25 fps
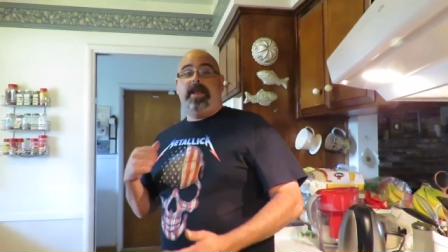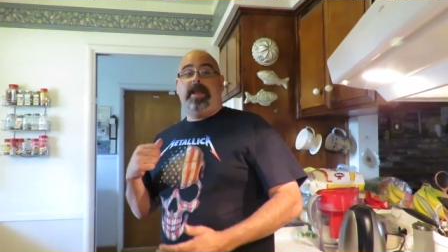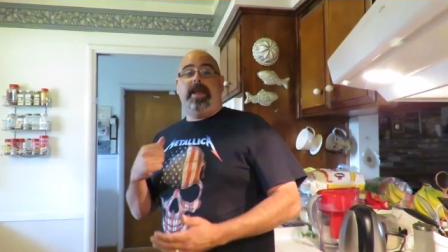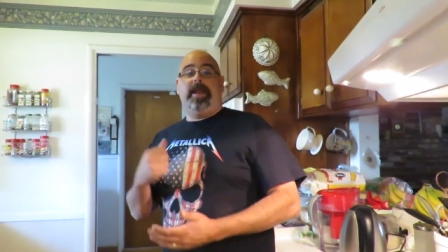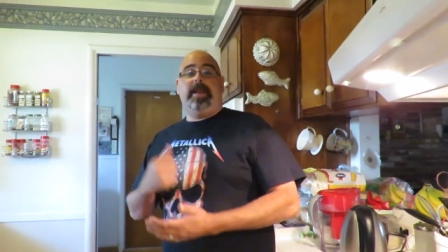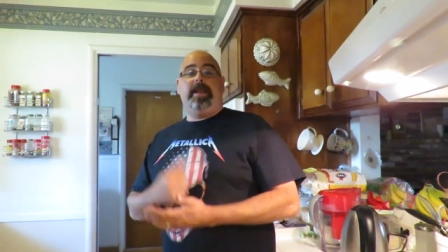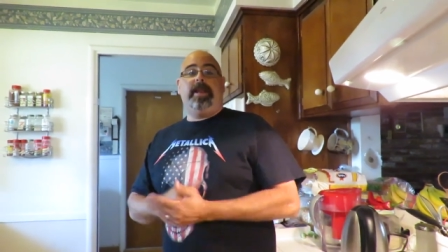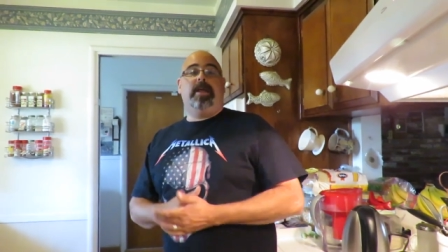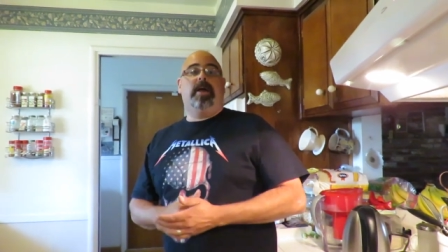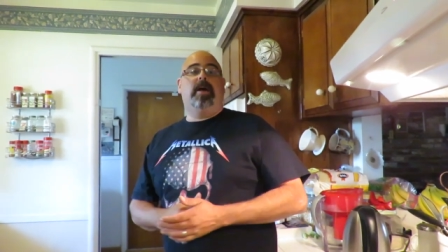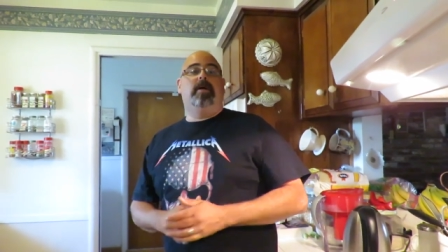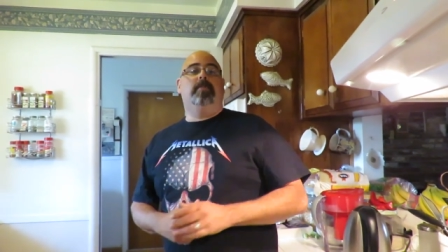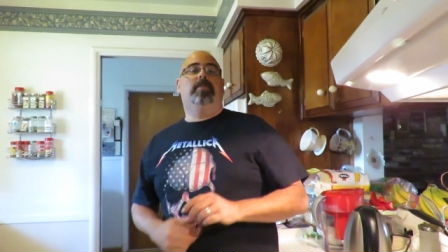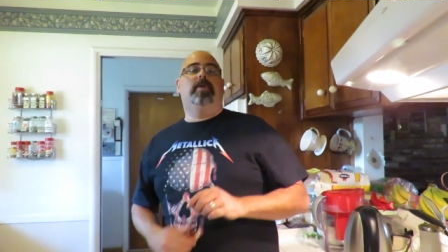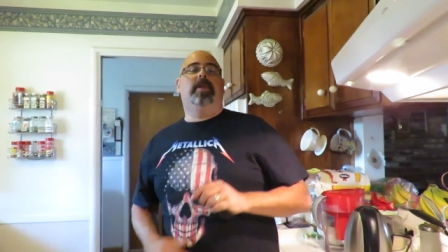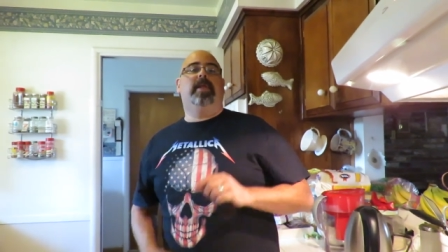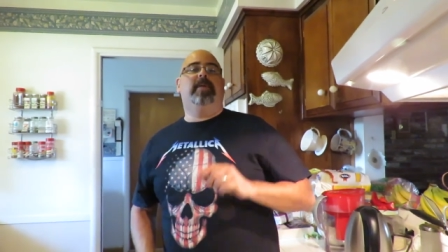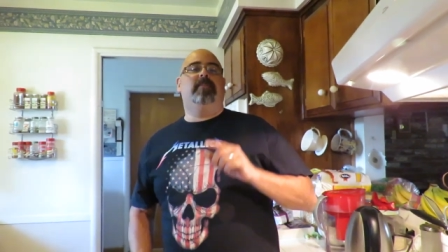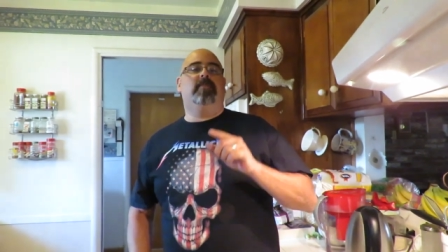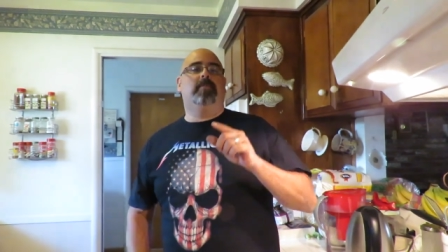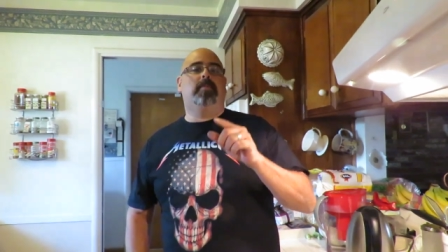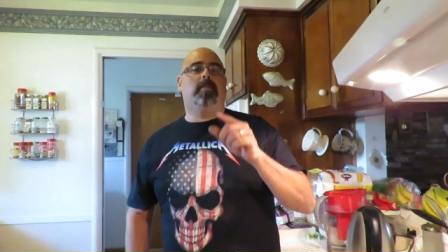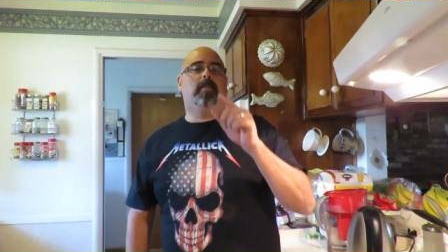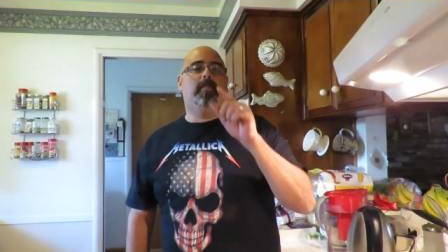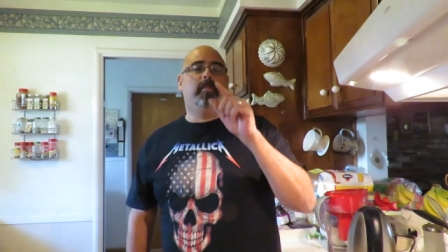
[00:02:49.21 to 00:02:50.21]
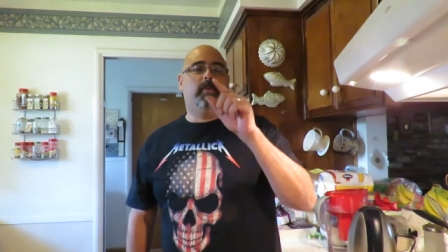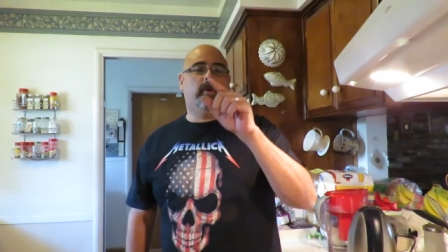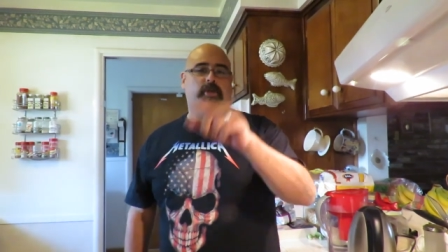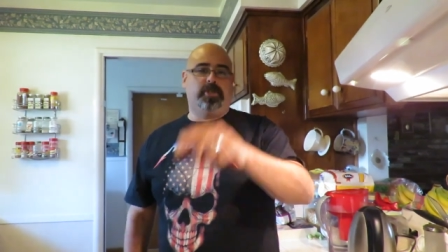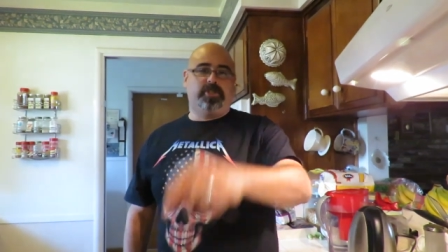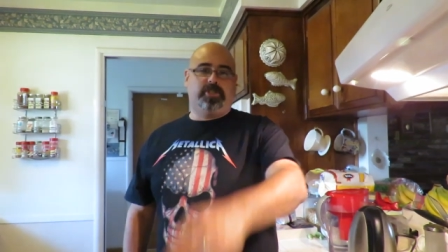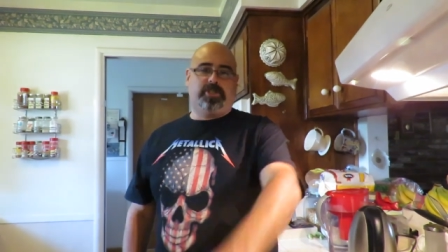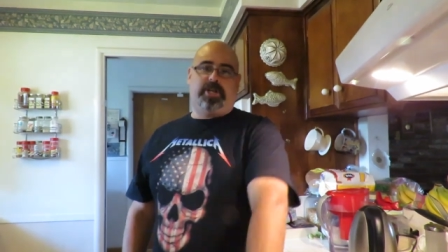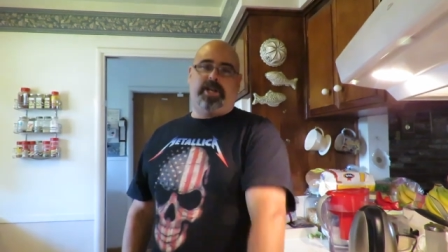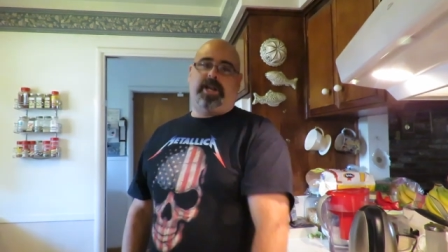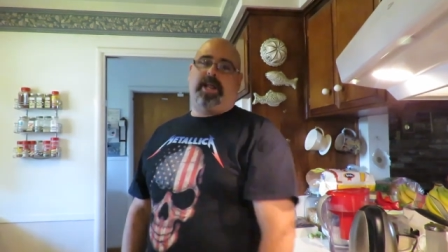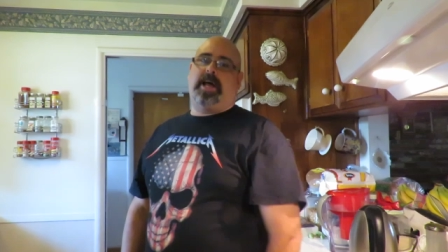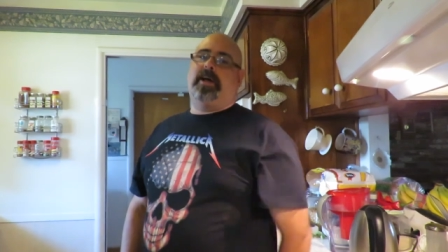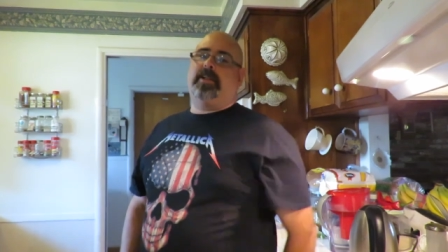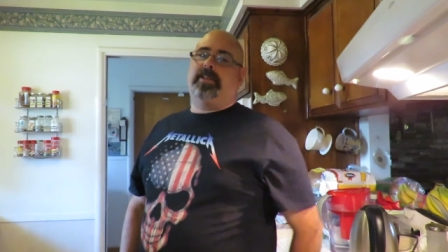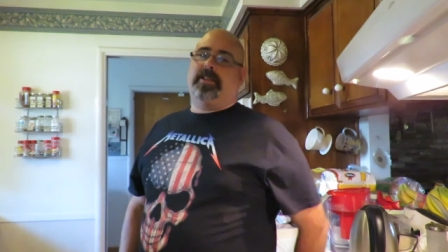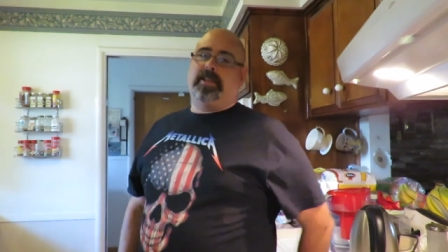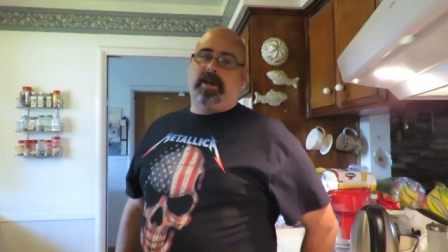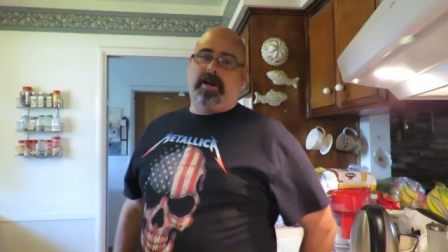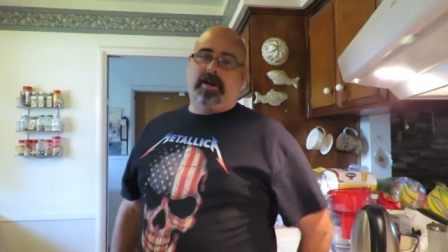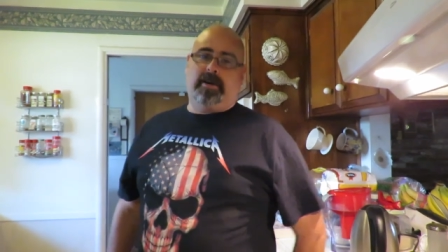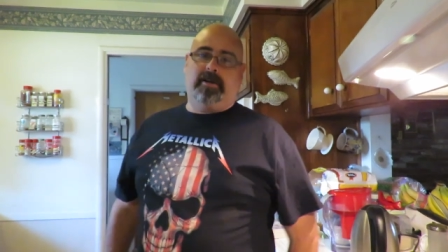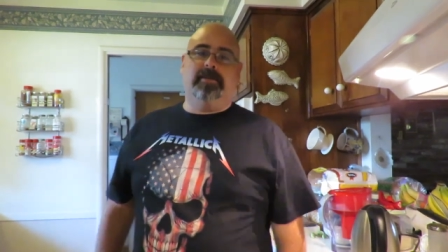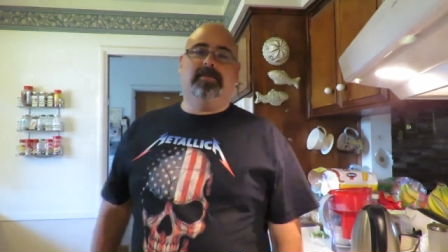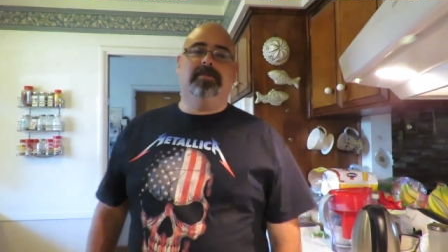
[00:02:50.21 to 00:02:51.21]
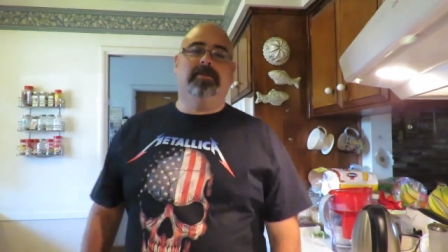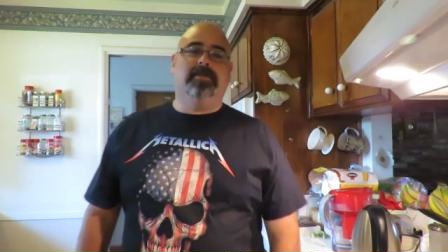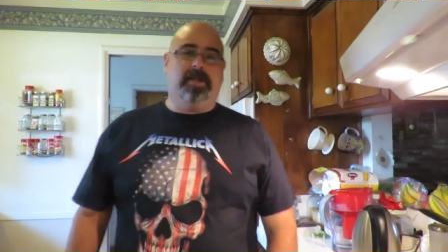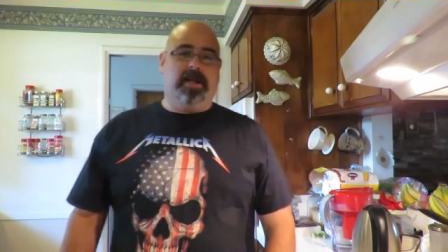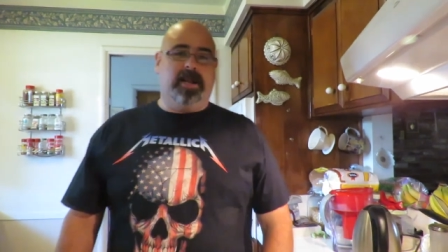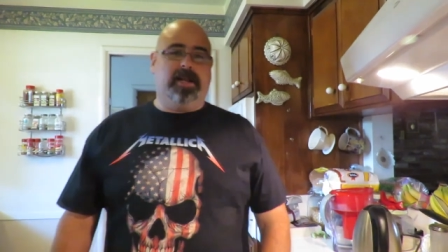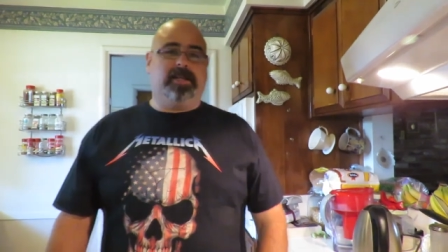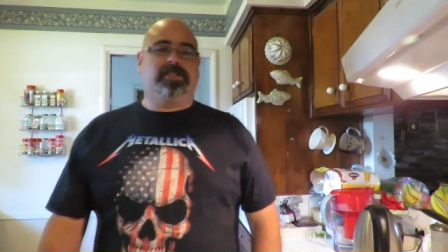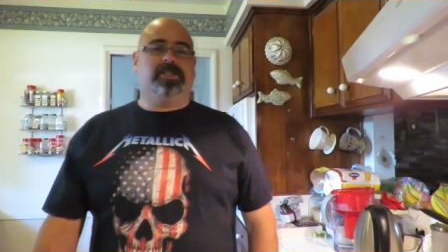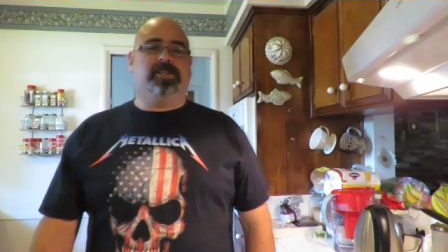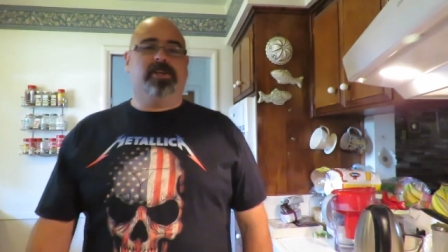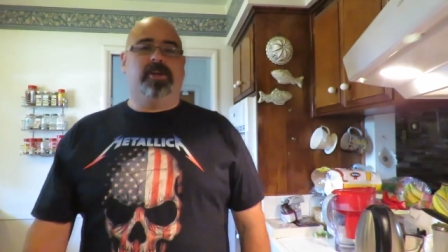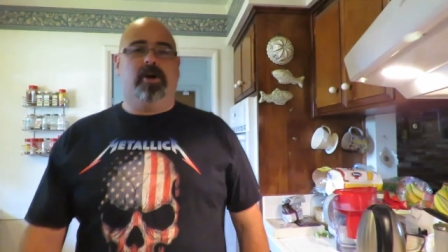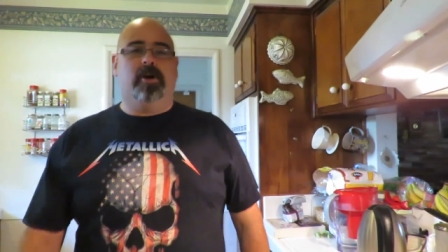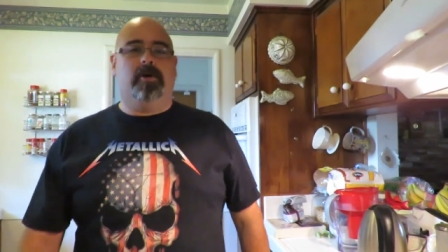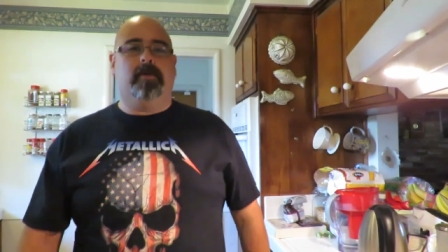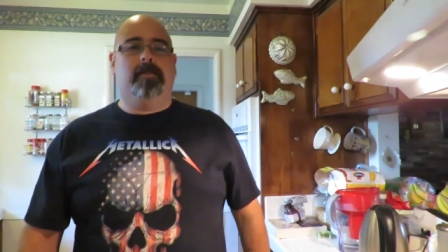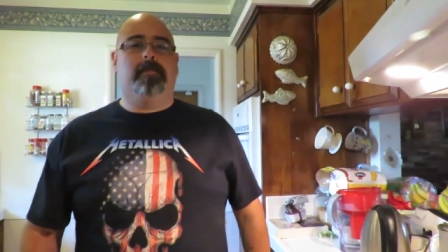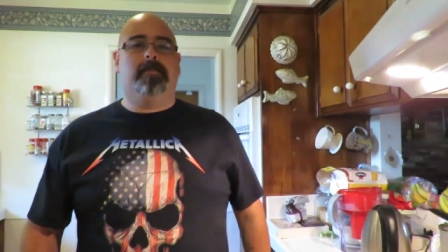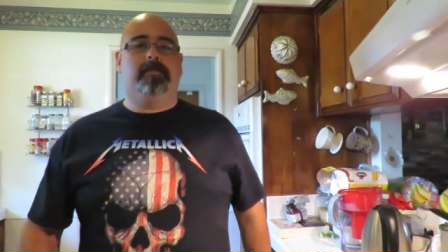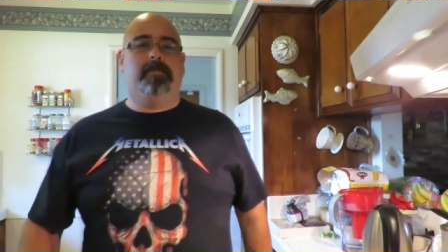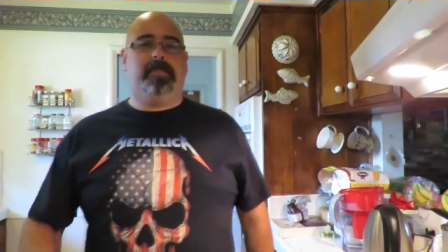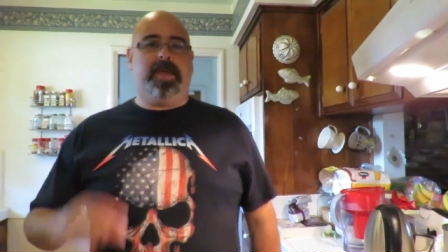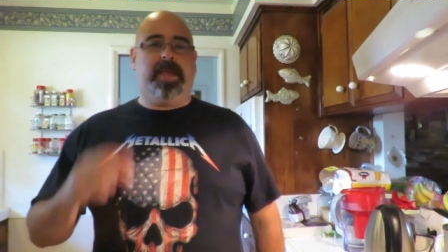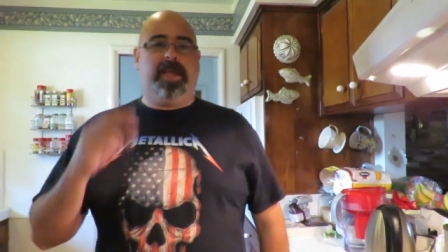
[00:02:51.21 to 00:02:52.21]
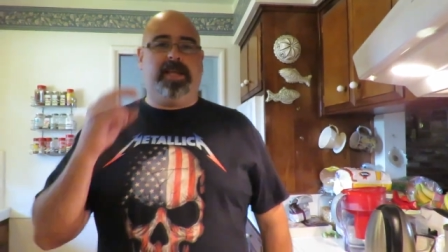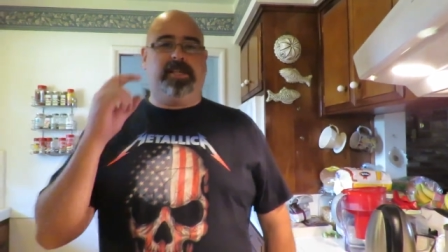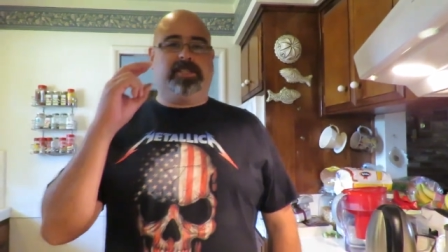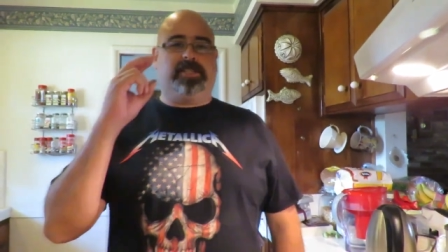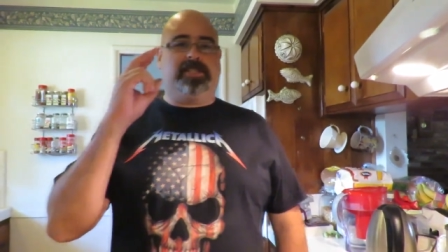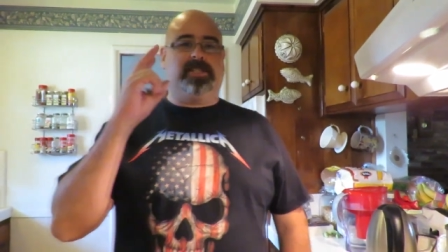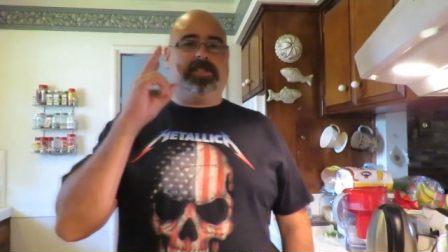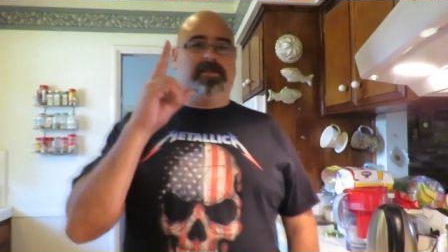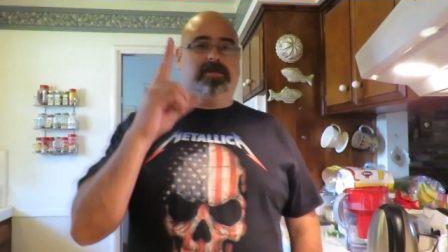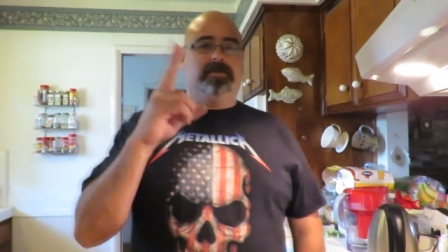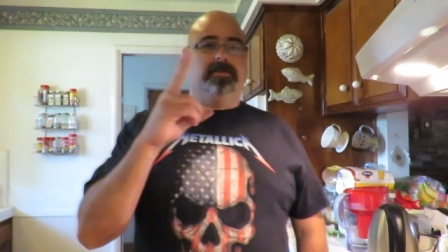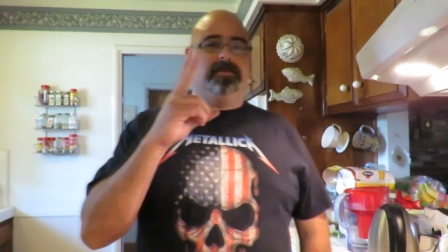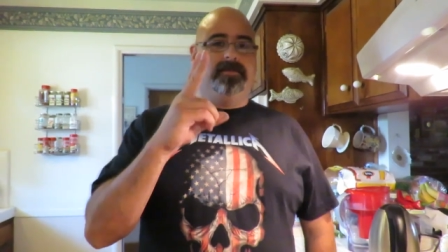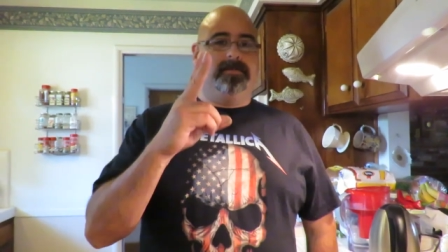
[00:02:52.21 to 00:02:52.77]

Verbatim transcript: any unbelievable bullshit out there, let us know. Peace.